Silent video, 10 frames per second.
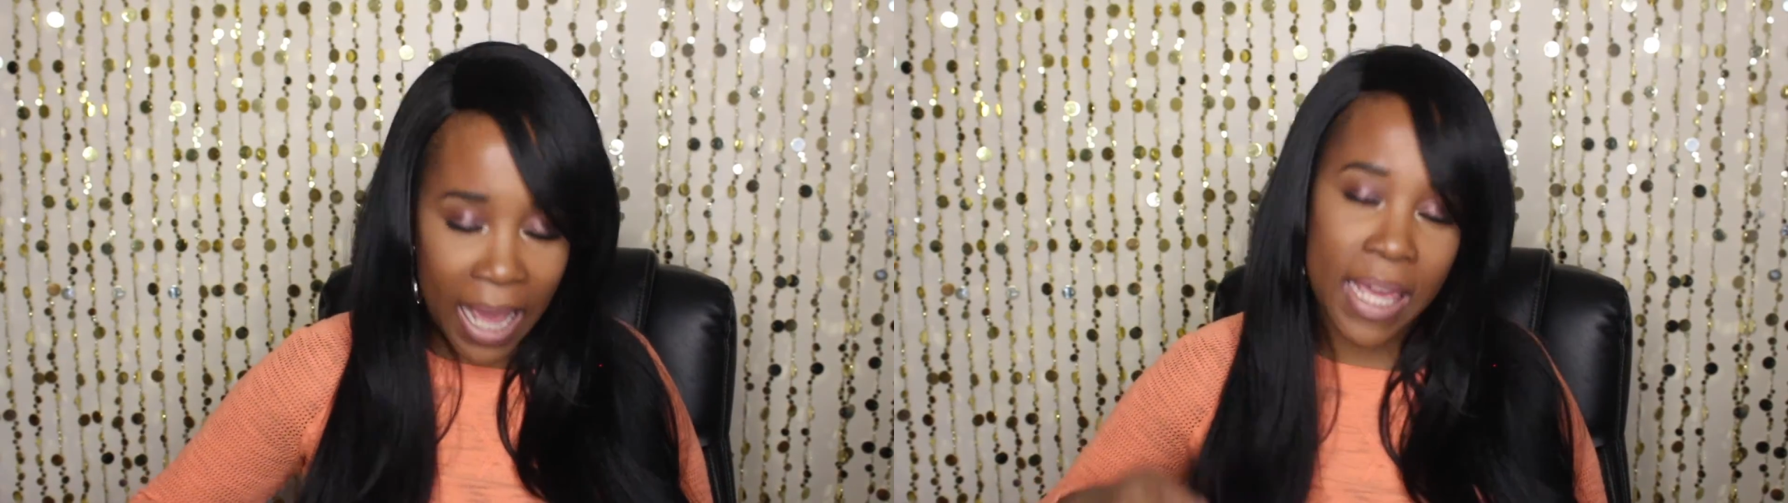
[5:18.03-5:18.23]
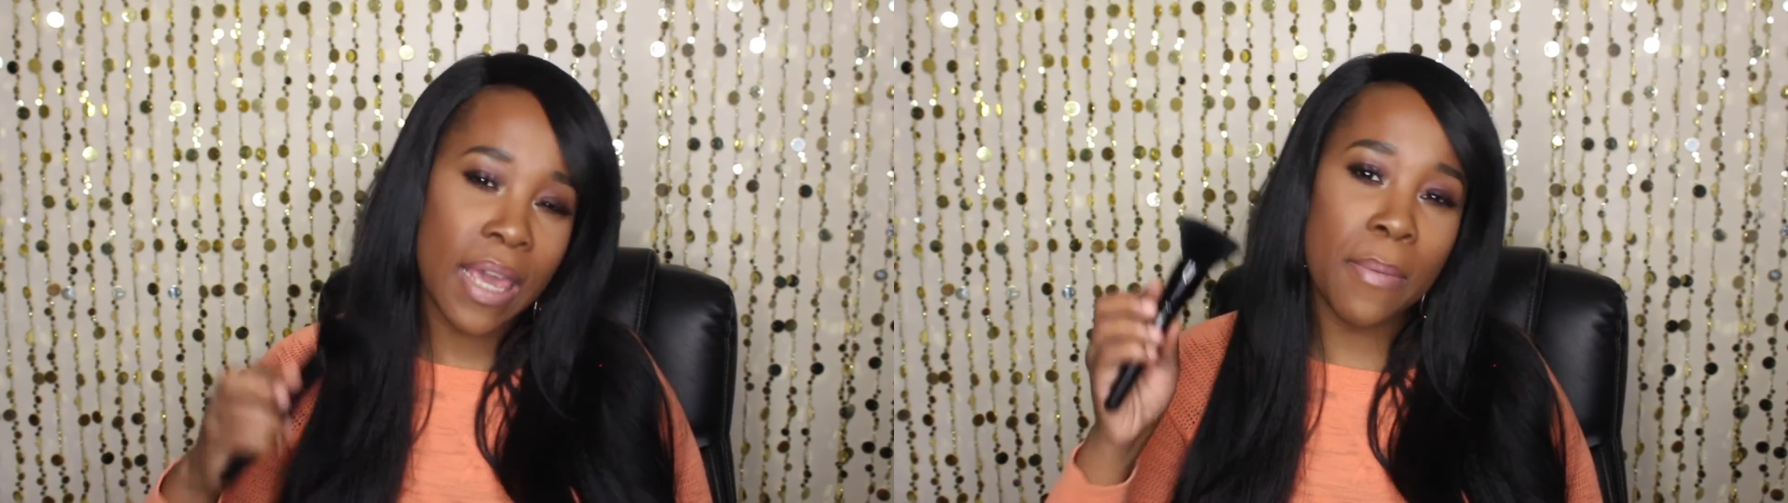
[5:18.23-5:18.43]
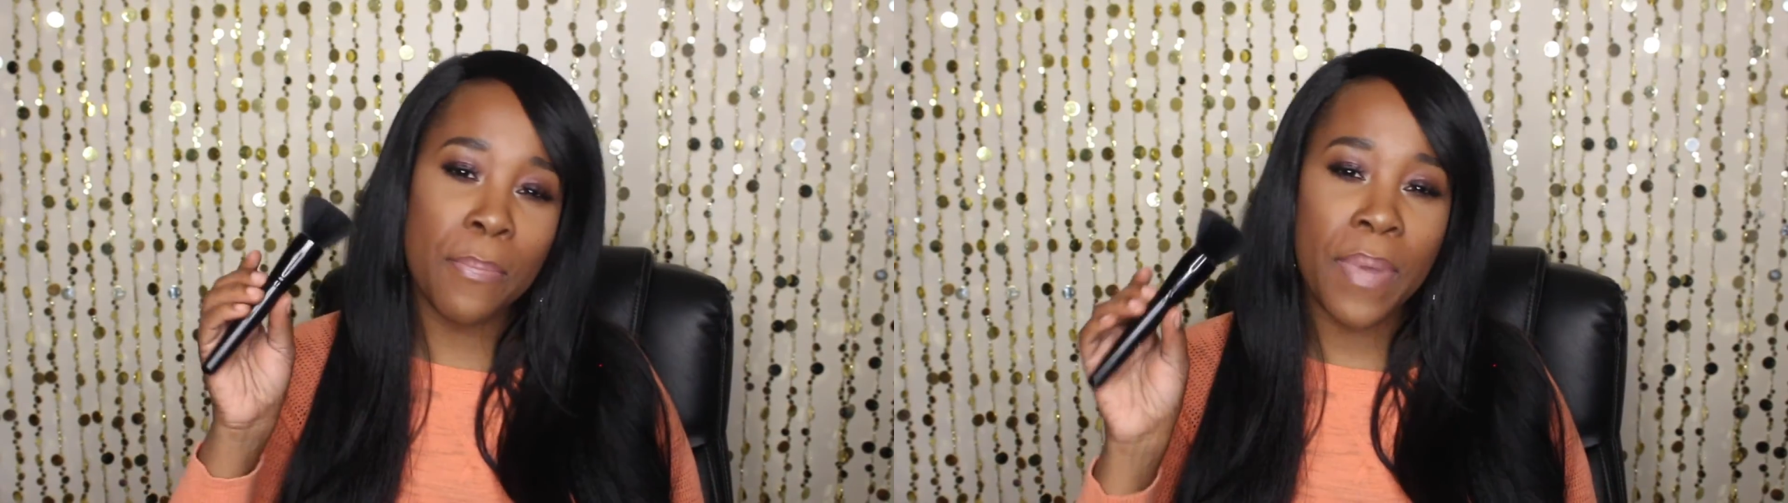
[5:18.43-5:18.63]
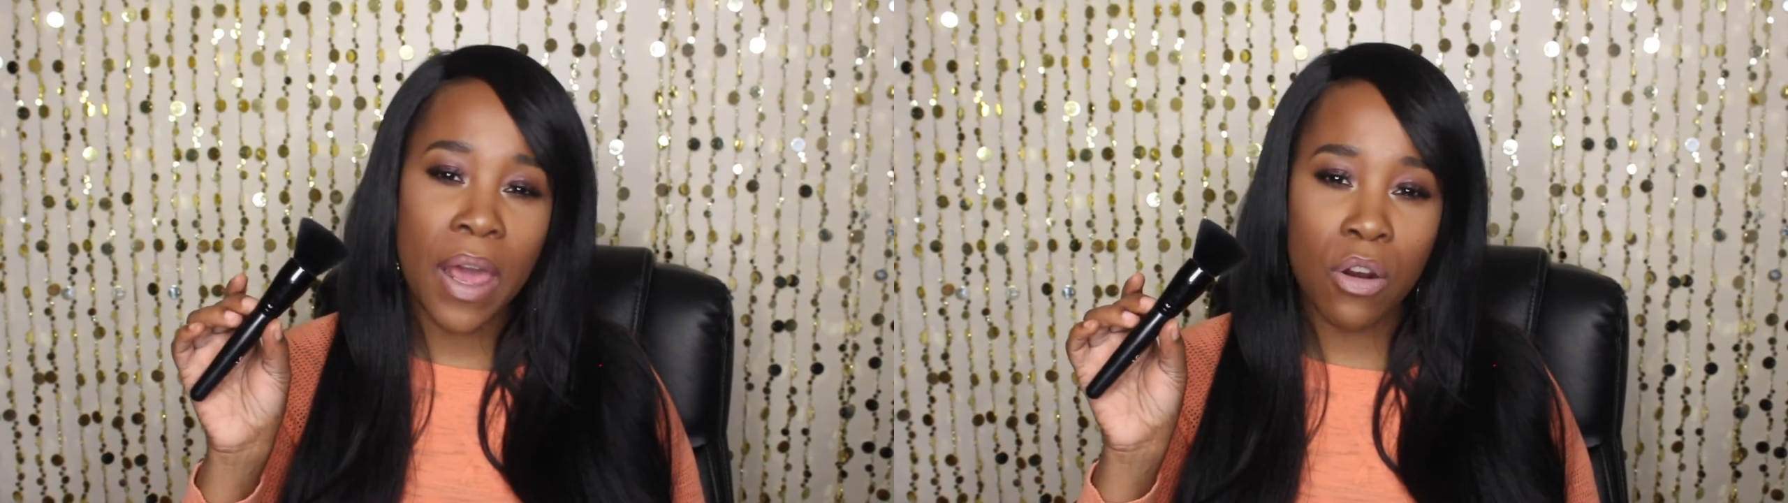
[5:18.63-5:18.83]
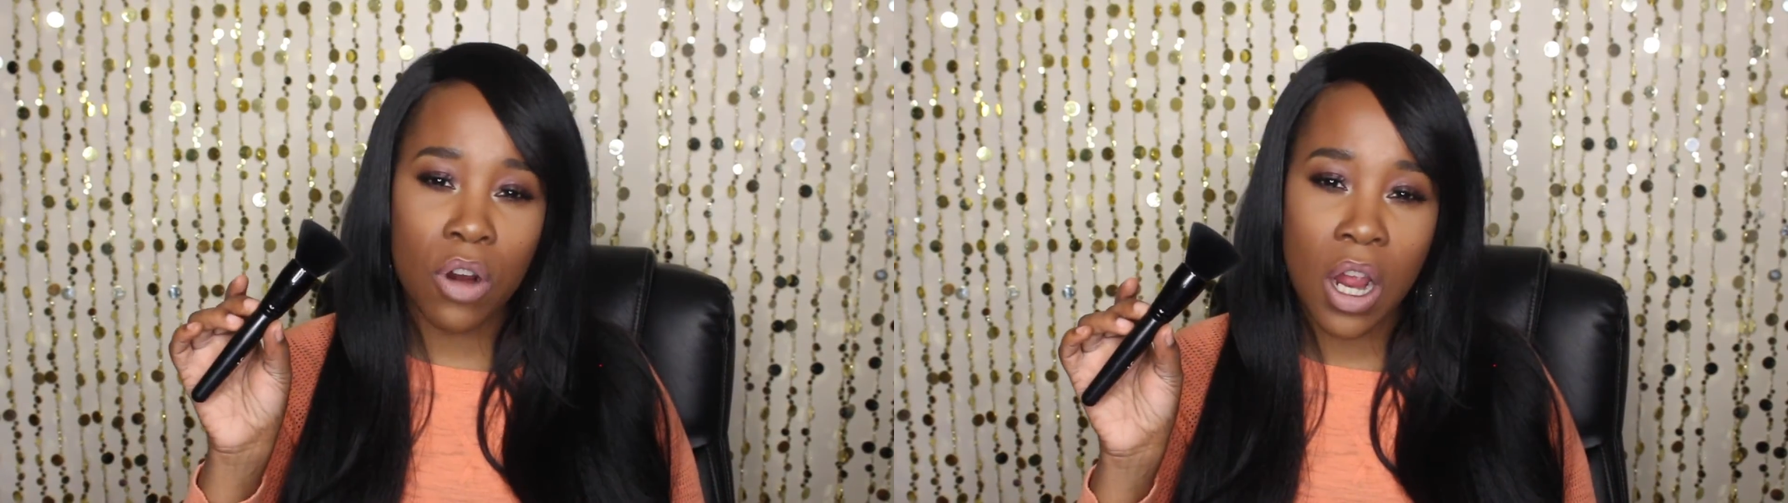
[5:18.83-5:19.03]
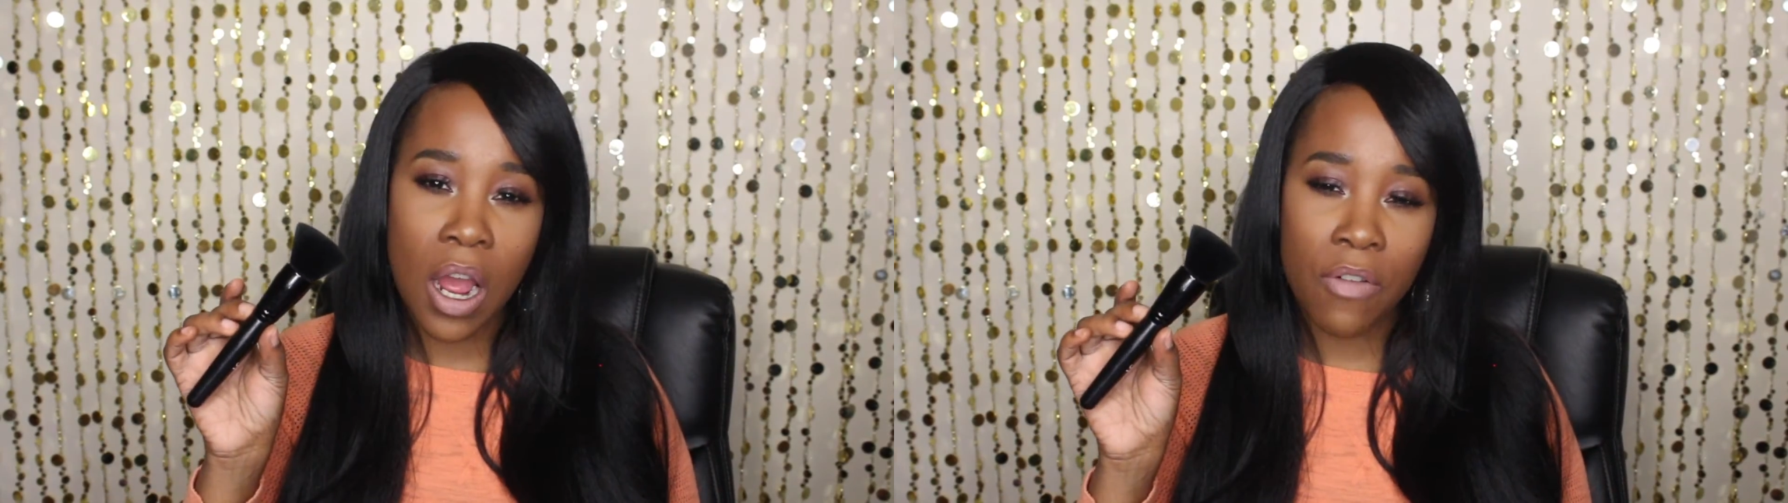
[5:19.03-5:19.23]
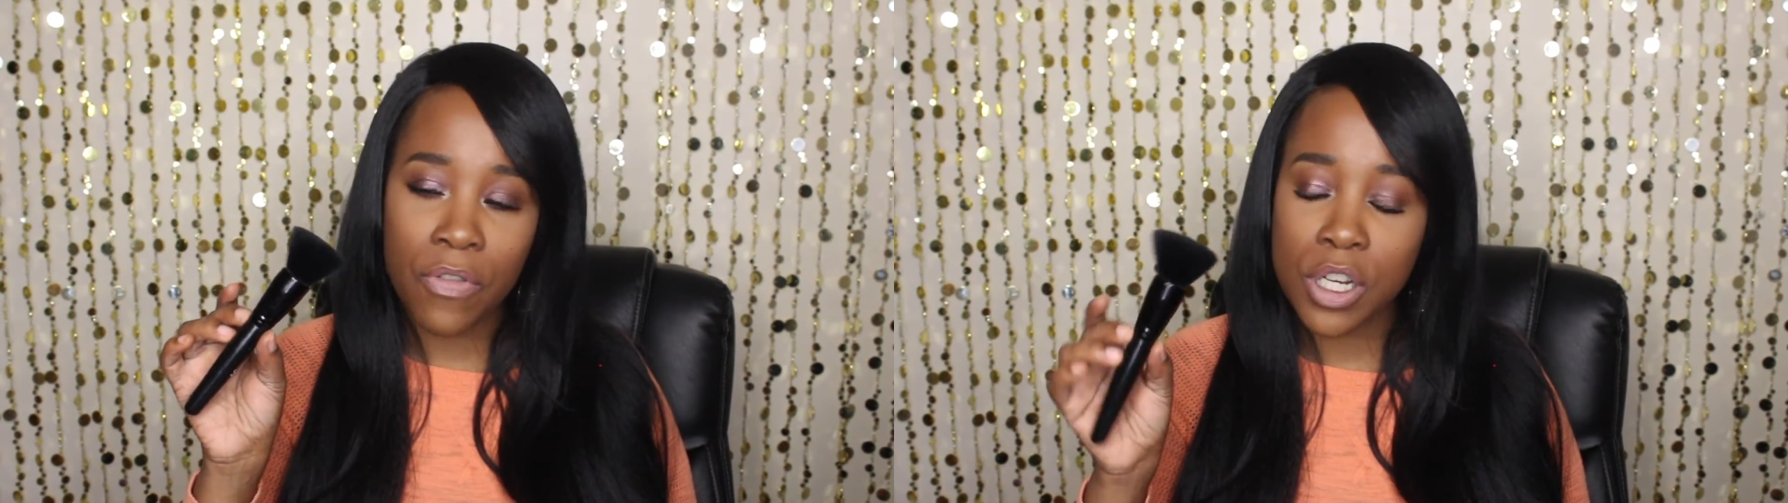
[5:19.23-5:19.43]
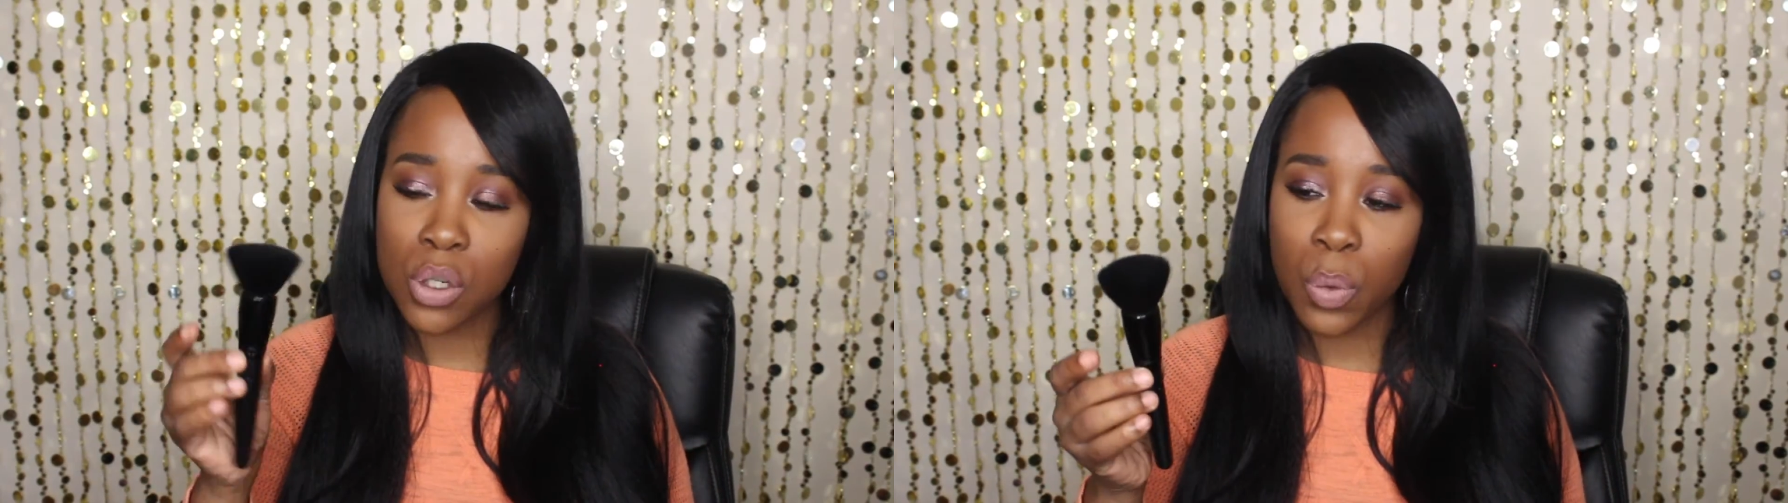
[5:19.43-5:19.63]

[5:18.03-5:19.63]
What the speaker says: I get better coverage